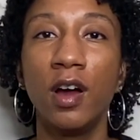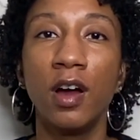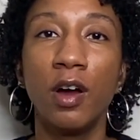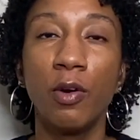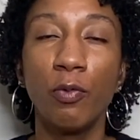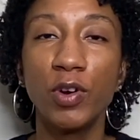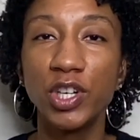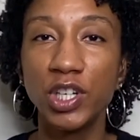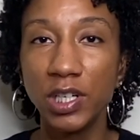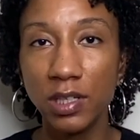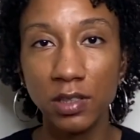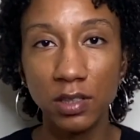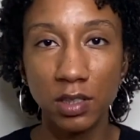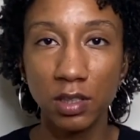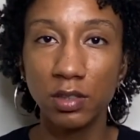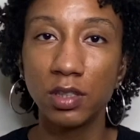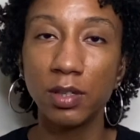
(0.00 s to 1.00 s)
When she needs
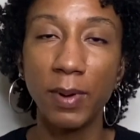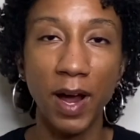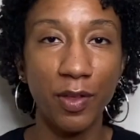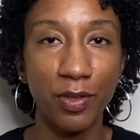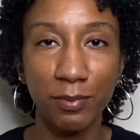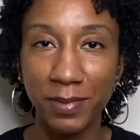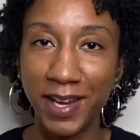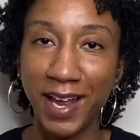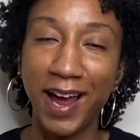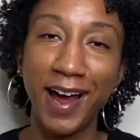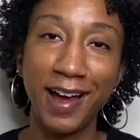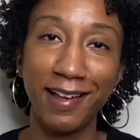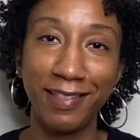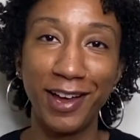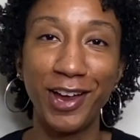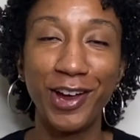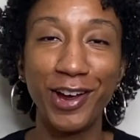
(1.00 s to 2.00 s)
to use the bathroom, yeah, I
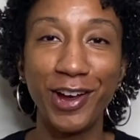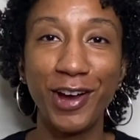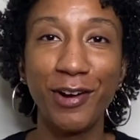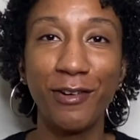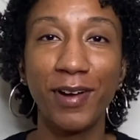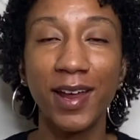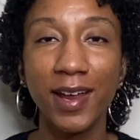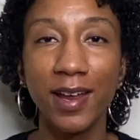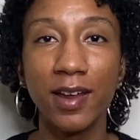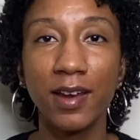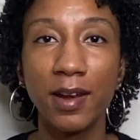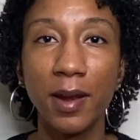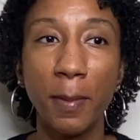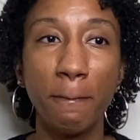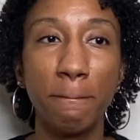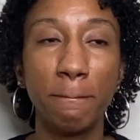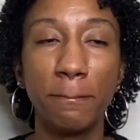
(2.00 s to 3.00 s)
let her go
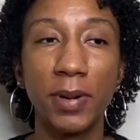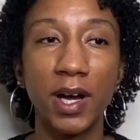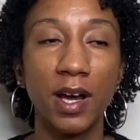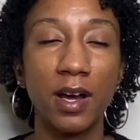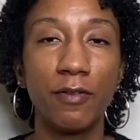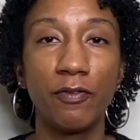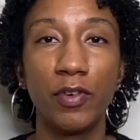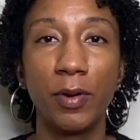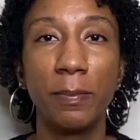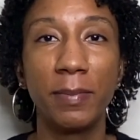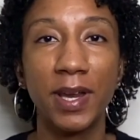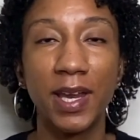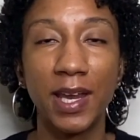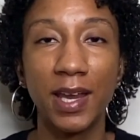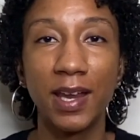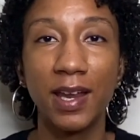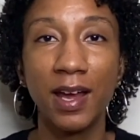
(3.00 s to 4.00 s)
in, but for
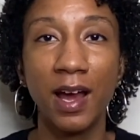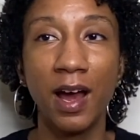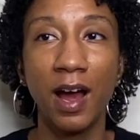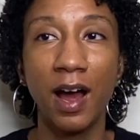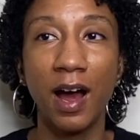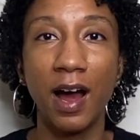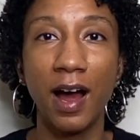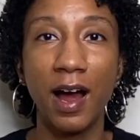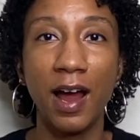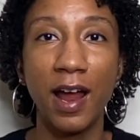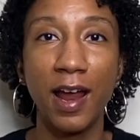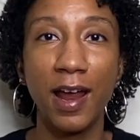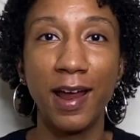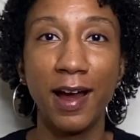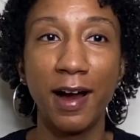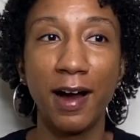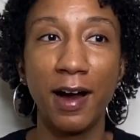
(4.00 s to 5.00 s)
me,
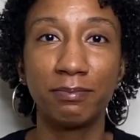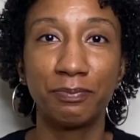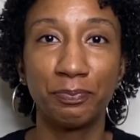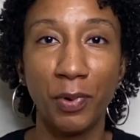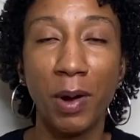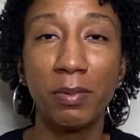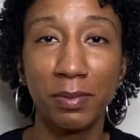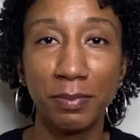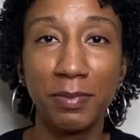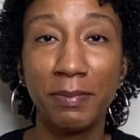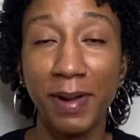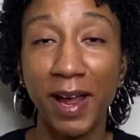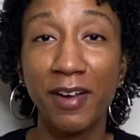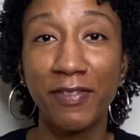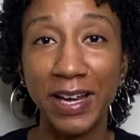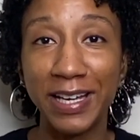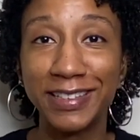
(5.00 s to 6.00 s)
I probably
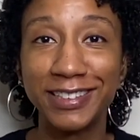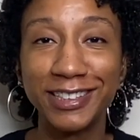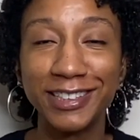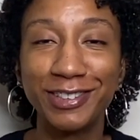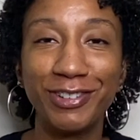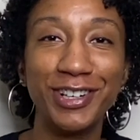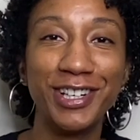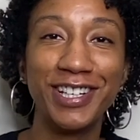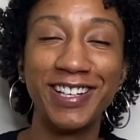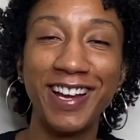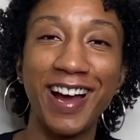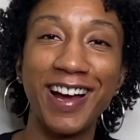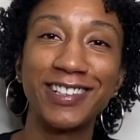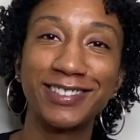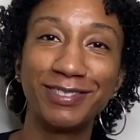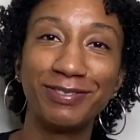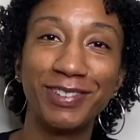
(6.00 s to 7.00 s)
make faces when she
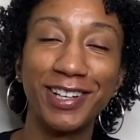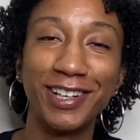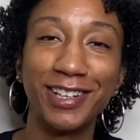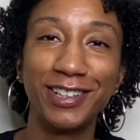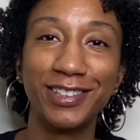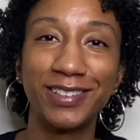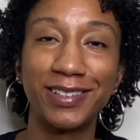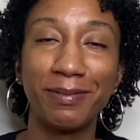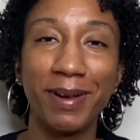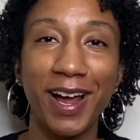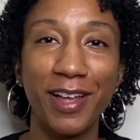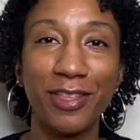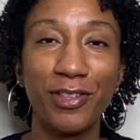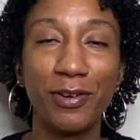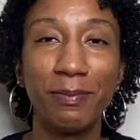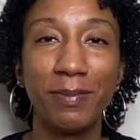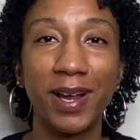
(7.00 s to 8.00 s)
asks me to use the
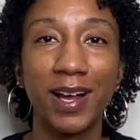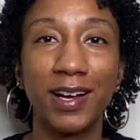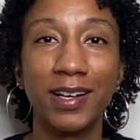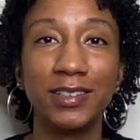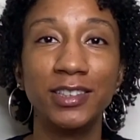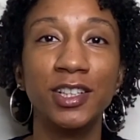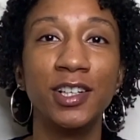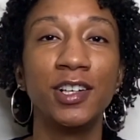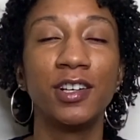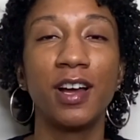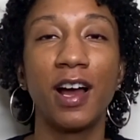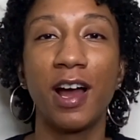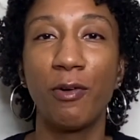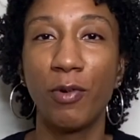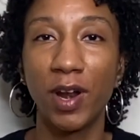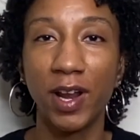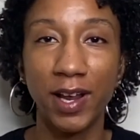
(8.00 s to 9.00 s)
bathroom because I
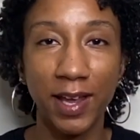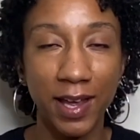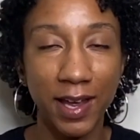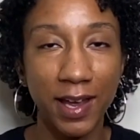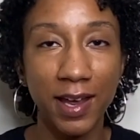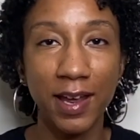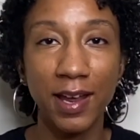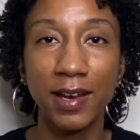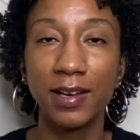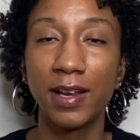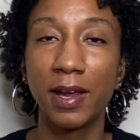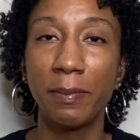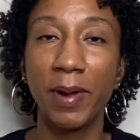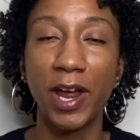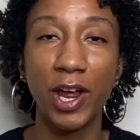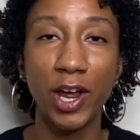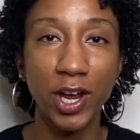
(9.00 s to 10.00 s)
want to get in, get
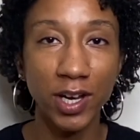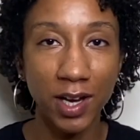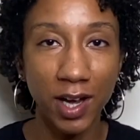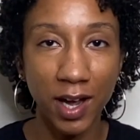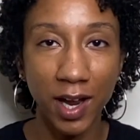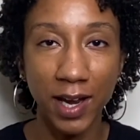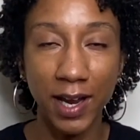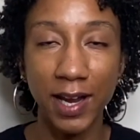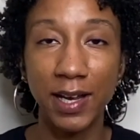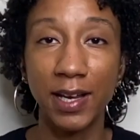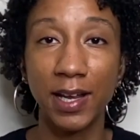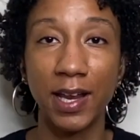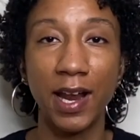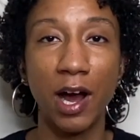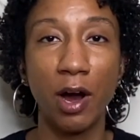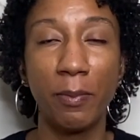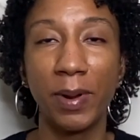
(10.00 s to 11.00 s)
my hair done, and get
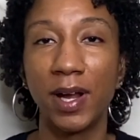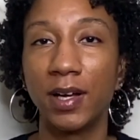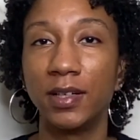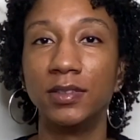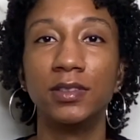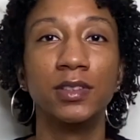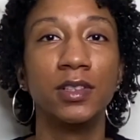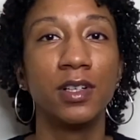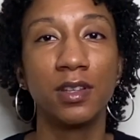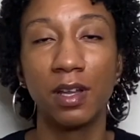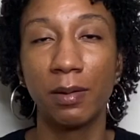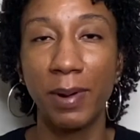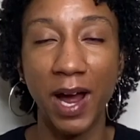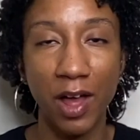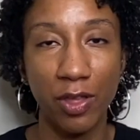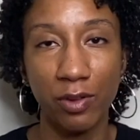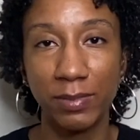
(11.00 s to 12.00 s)
out because the
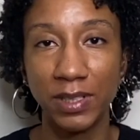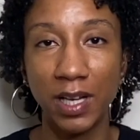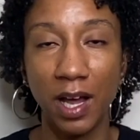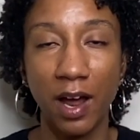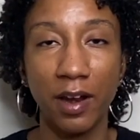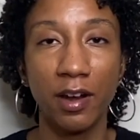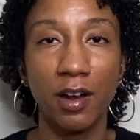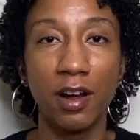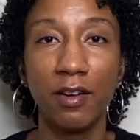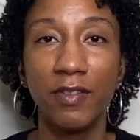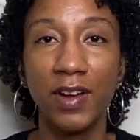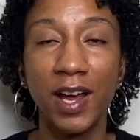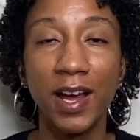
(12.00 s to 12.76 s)
bathroom is hot enough.